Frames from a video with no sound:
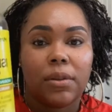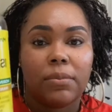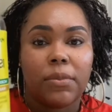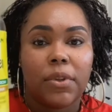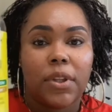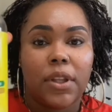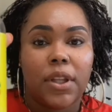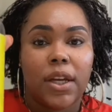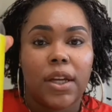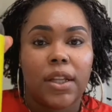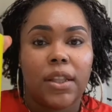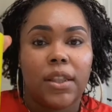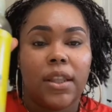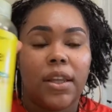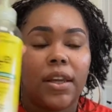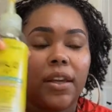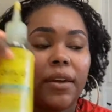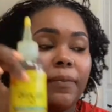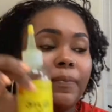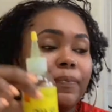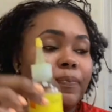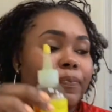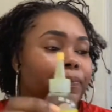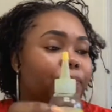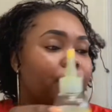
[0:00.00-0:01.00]
like that.
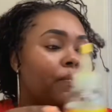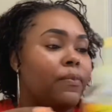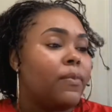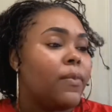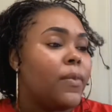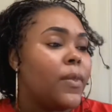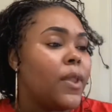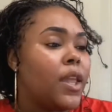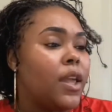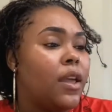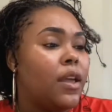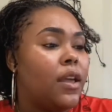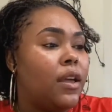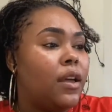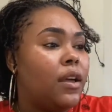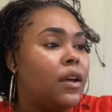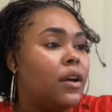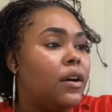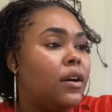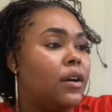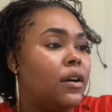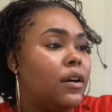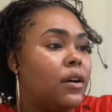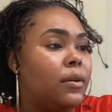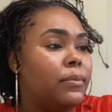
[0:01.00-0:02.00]

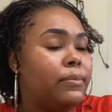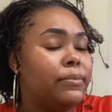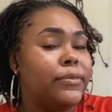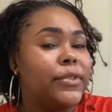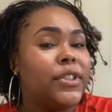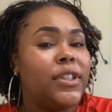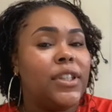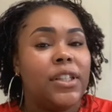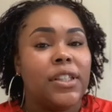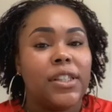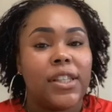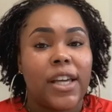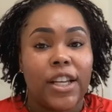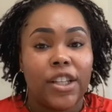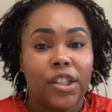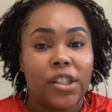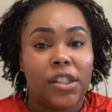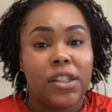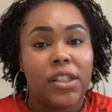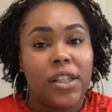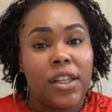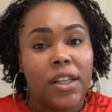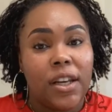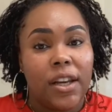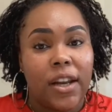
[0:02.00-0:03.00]
Since I just
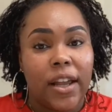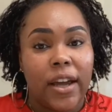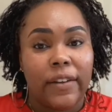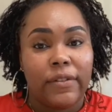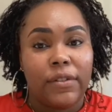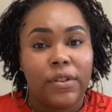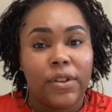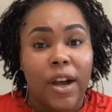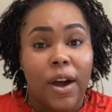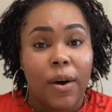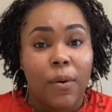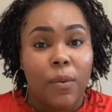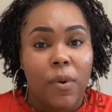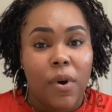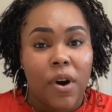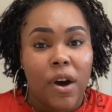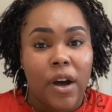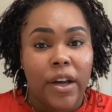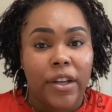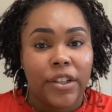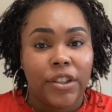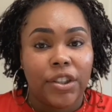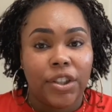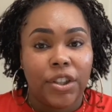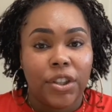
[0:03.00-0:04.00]
did it after I
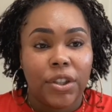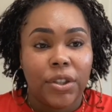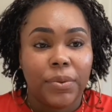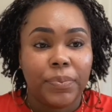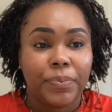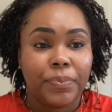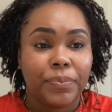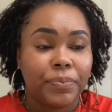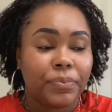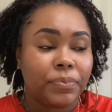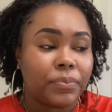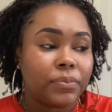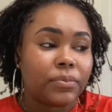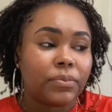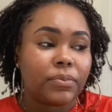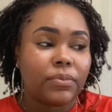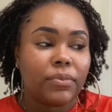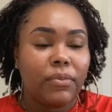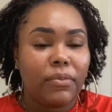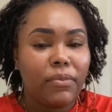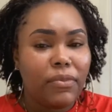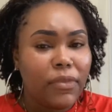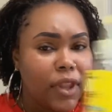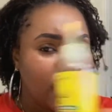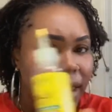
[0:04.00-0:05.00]
washed,
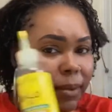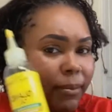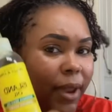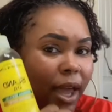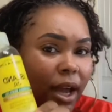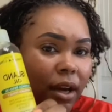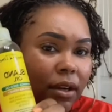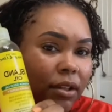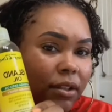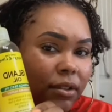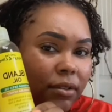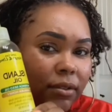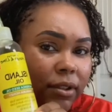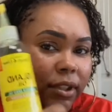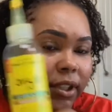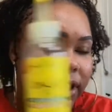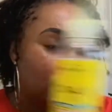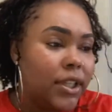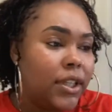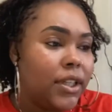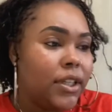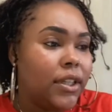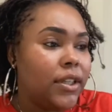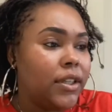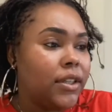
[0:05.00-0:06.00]
I'm not gonna do it
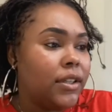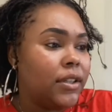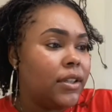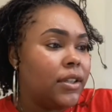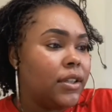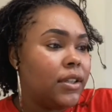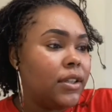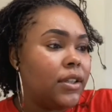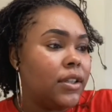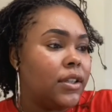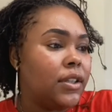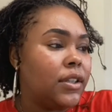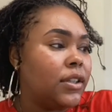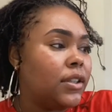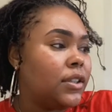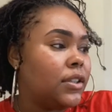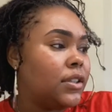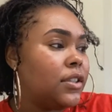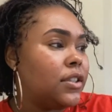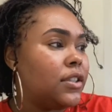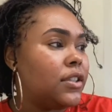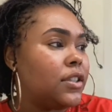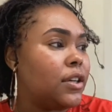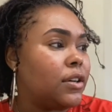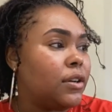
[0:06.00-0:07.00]
again.
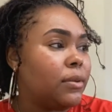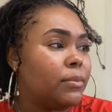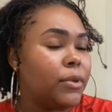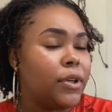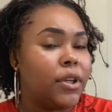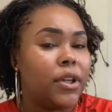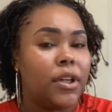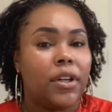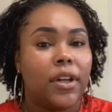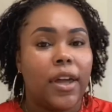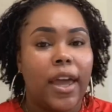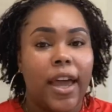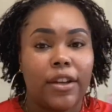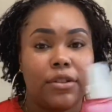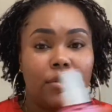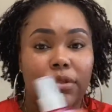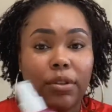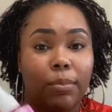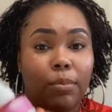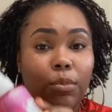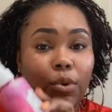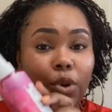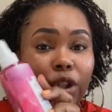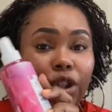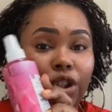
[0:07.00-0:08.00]
So I'm gonna actually
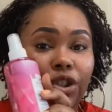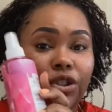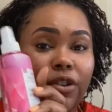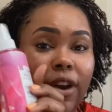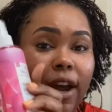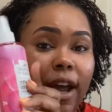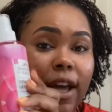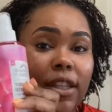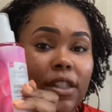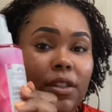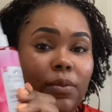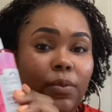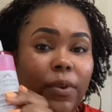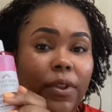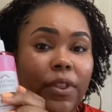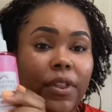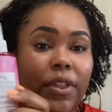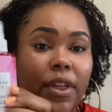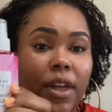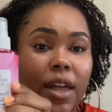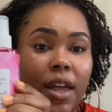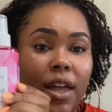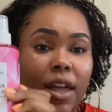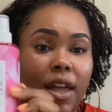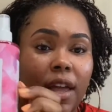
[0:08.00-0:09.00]
moisturize with
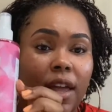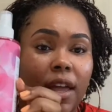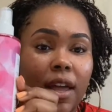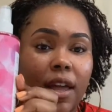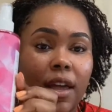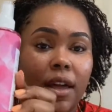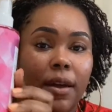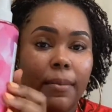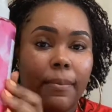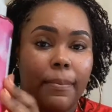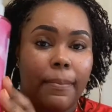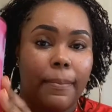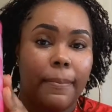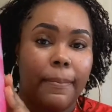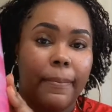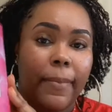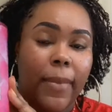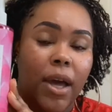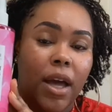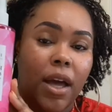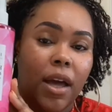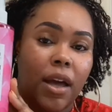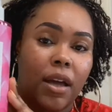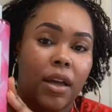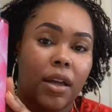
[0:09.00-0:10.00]

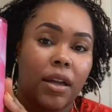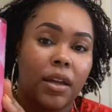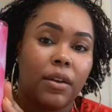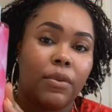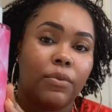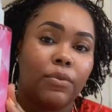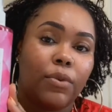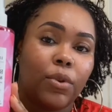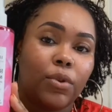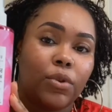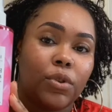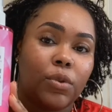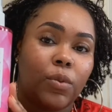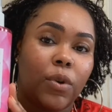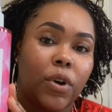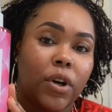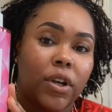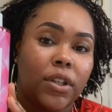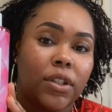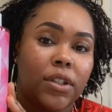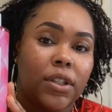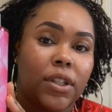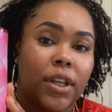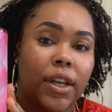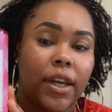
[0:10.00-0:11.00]
my rose water
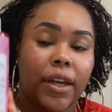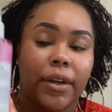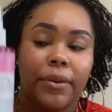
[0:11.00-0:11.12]
today.